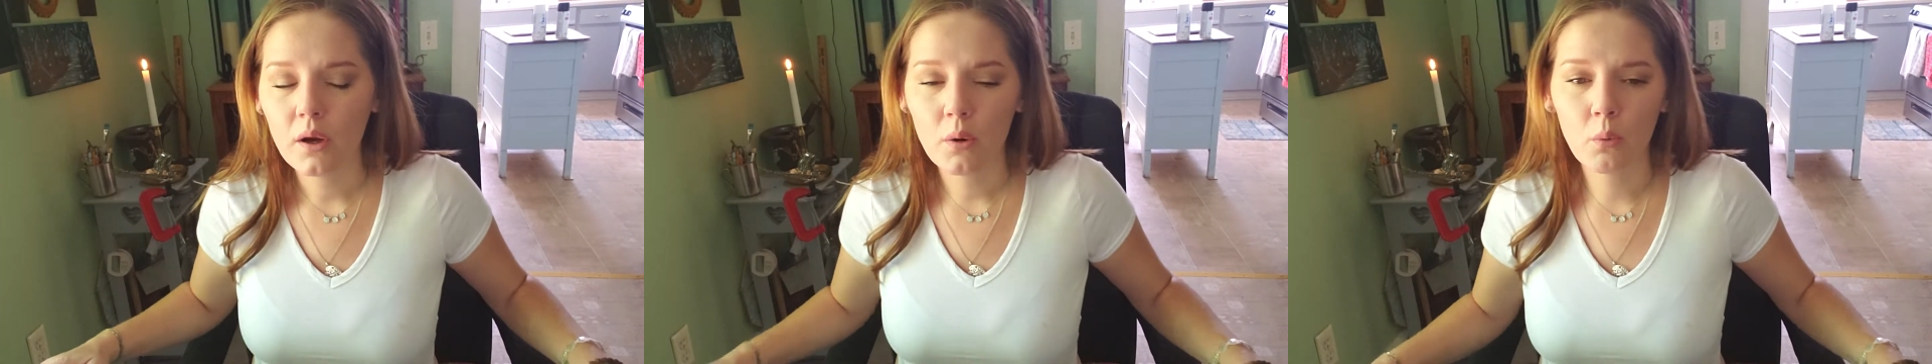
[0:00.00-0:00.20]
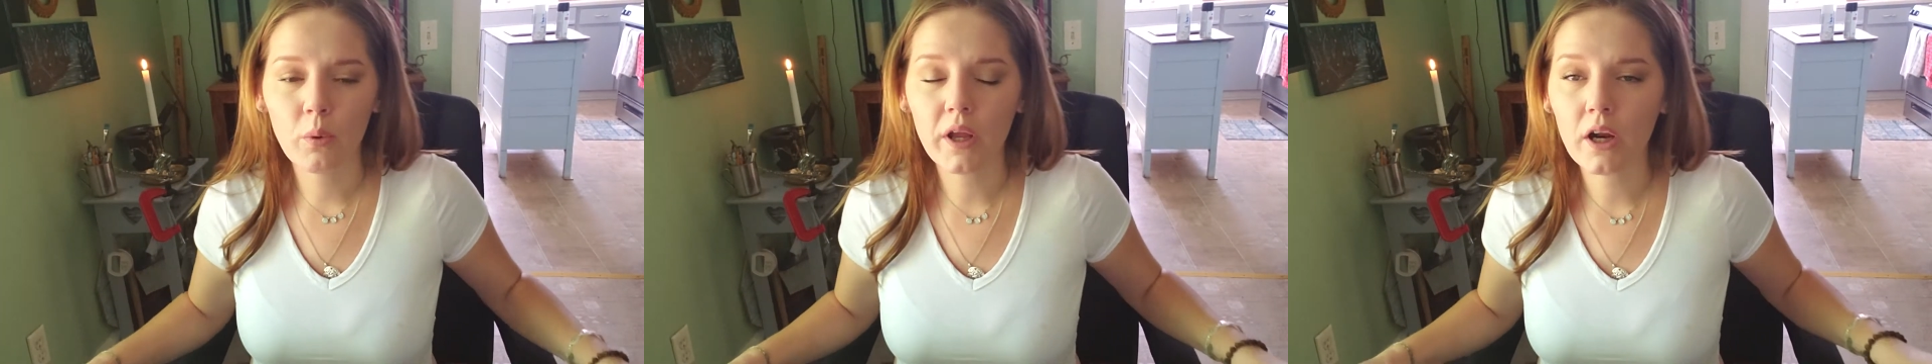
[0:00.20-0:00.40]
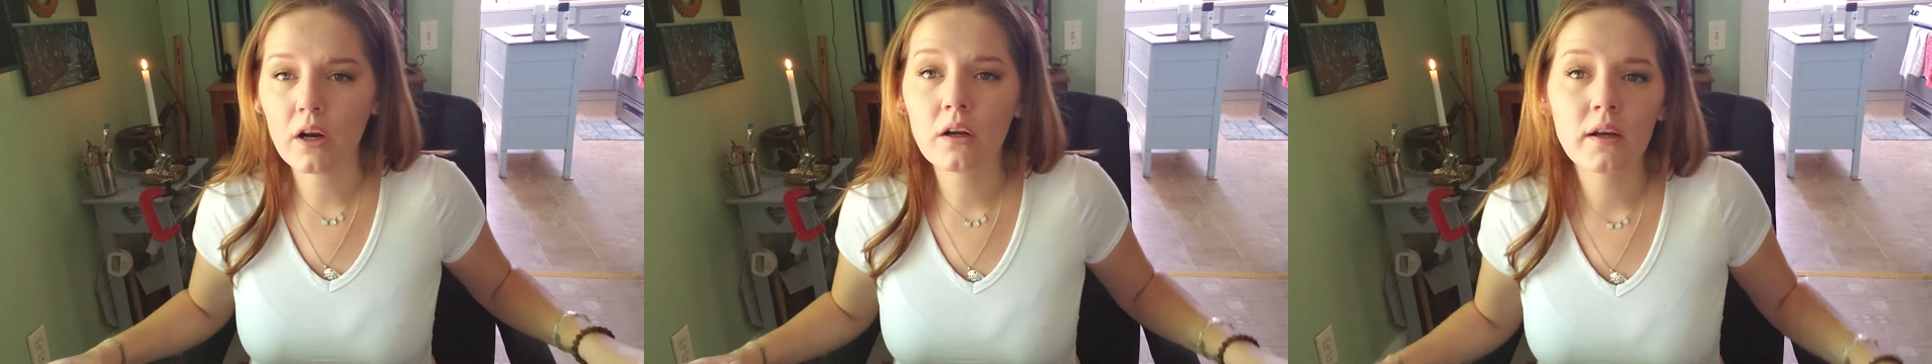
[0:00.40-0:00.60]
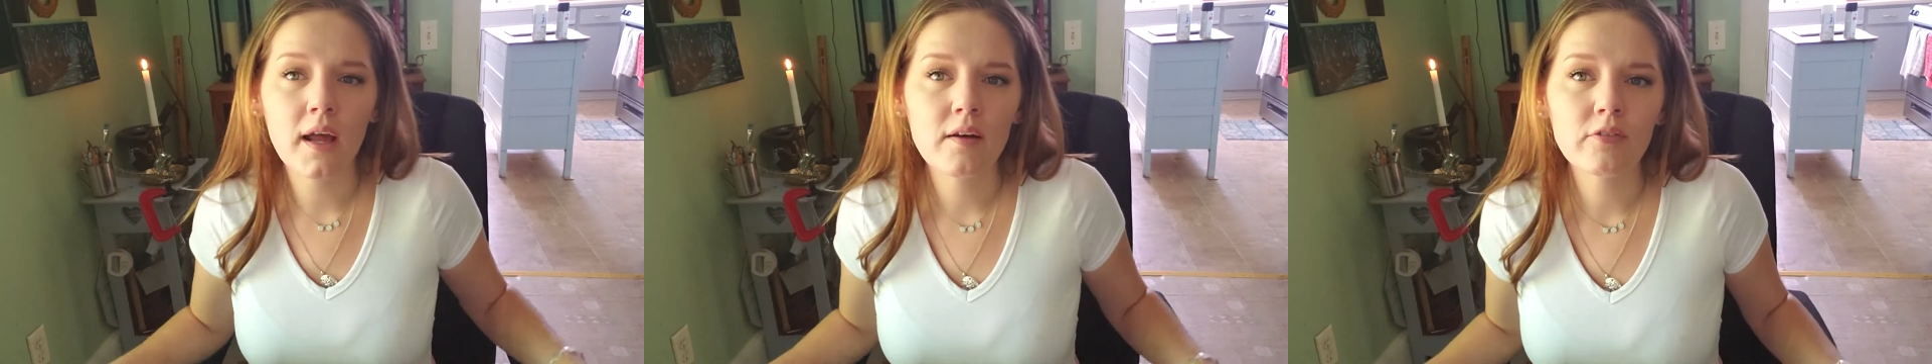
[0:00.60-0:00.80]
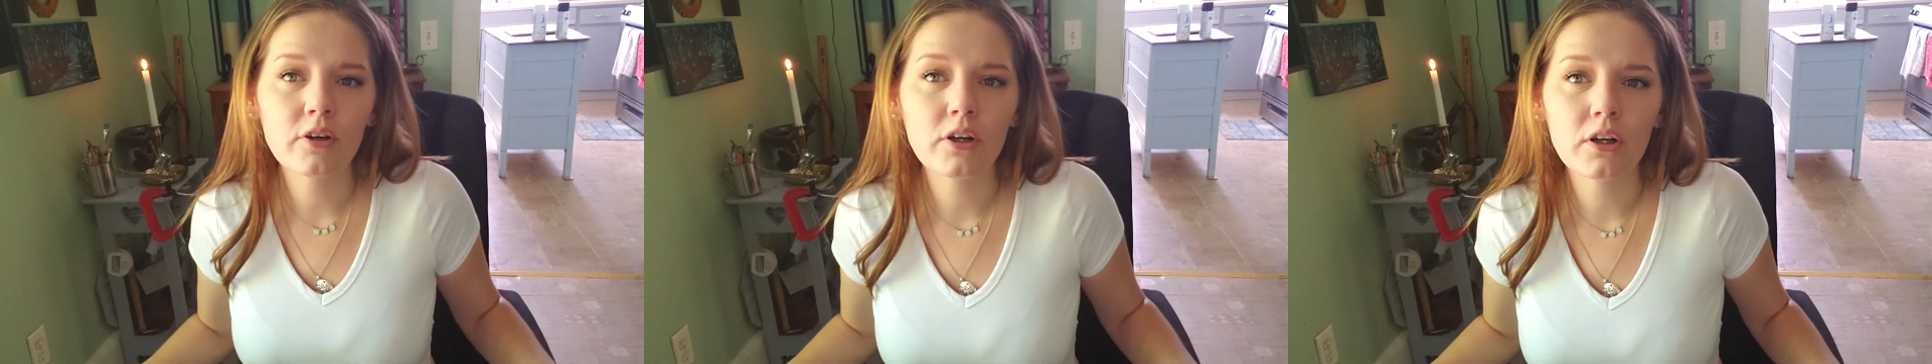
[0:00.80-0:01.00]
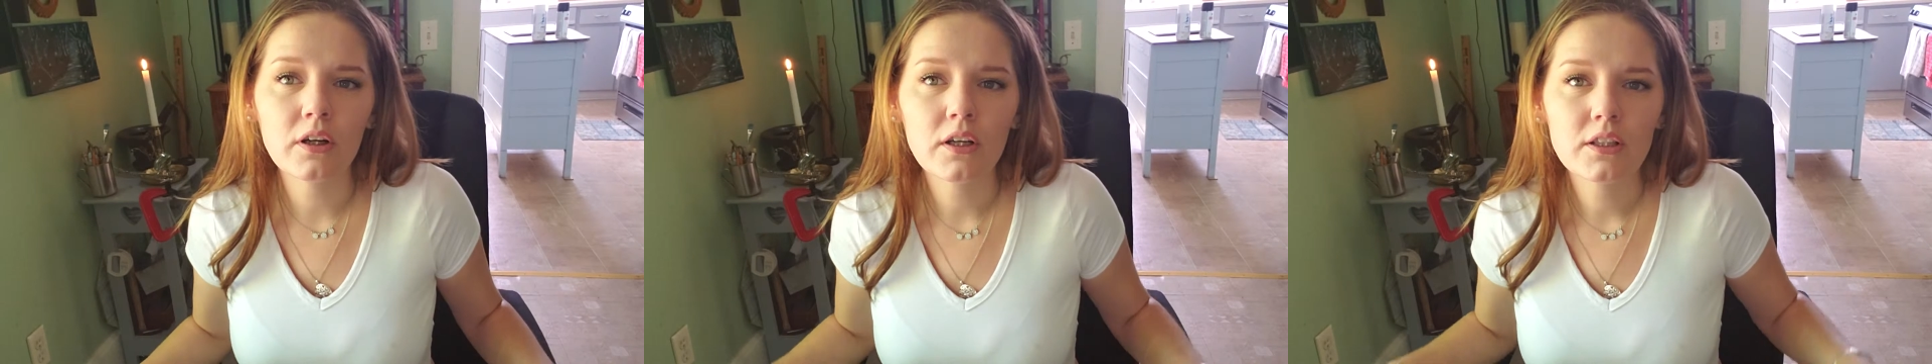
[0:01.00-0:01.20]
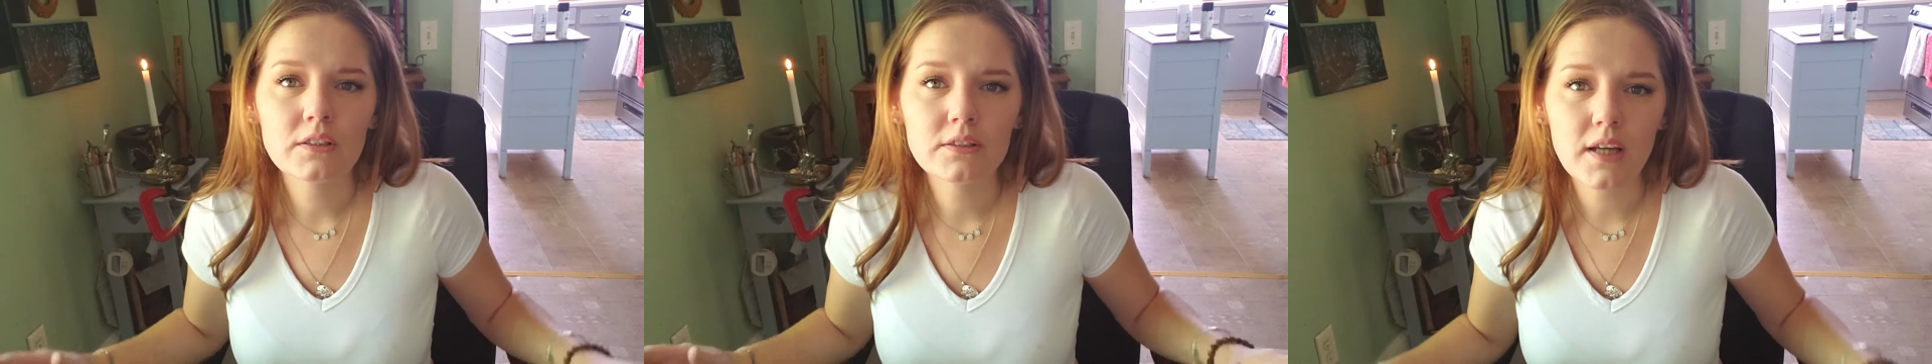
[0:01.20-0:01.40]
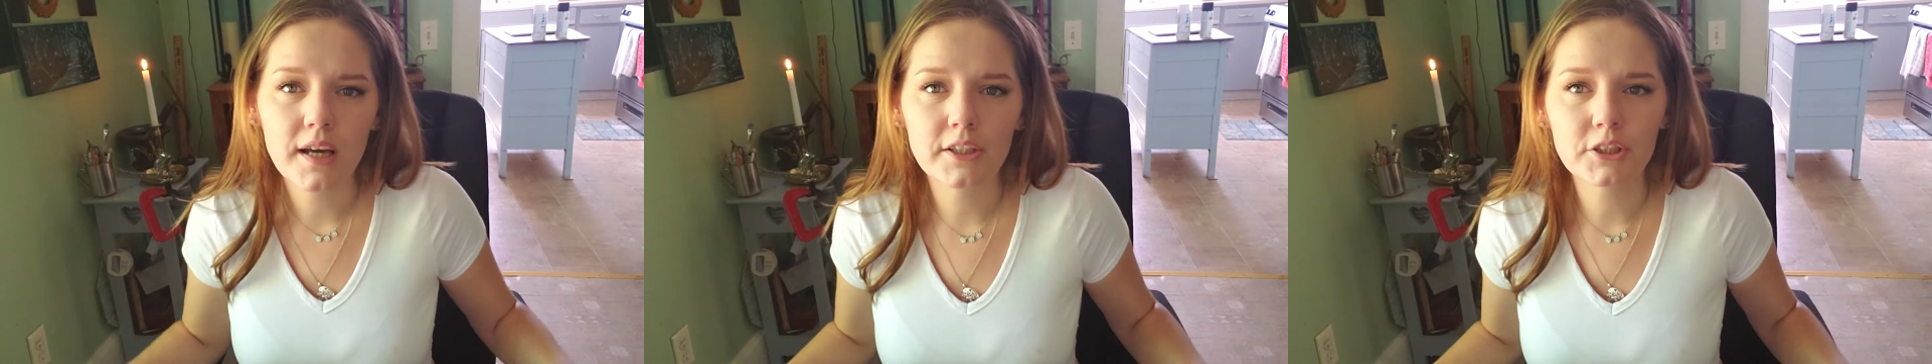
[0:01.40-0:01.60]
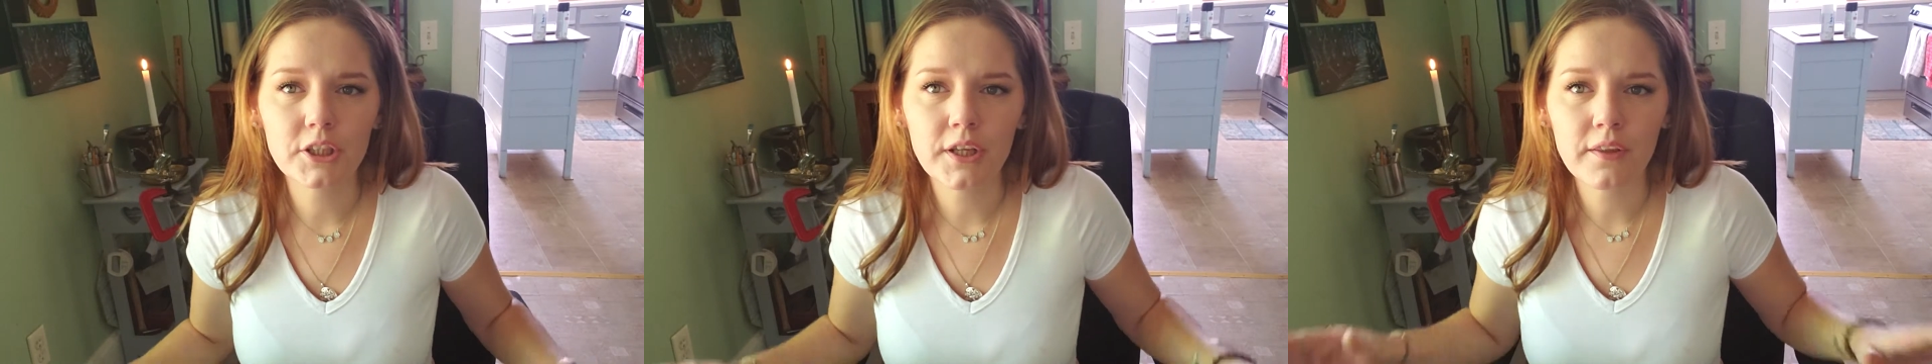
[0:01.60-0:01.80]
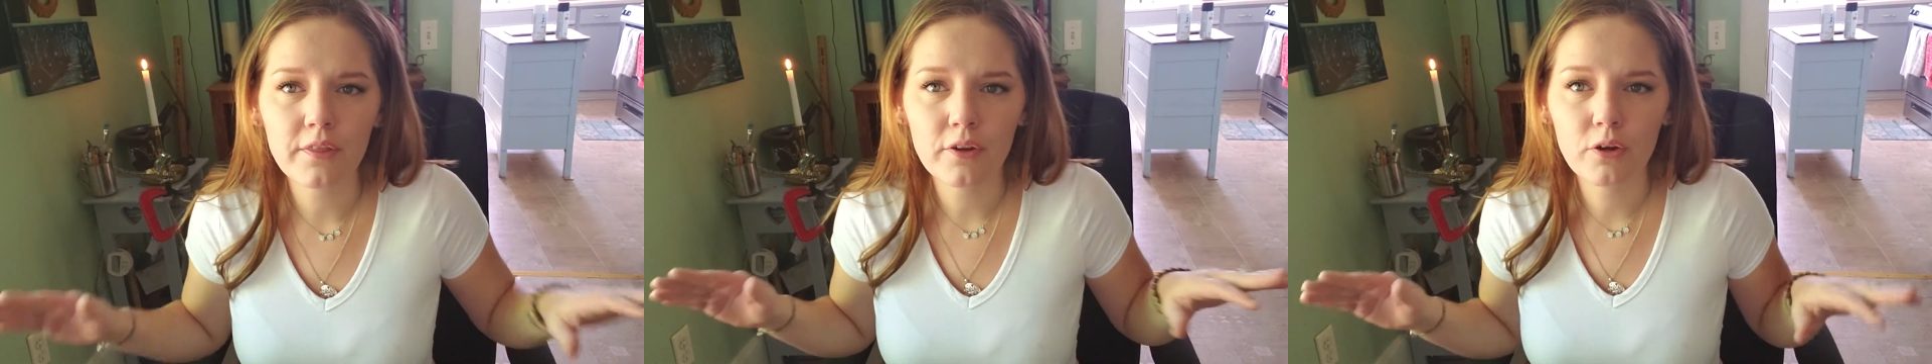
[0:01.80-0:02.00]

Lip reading: We are never touching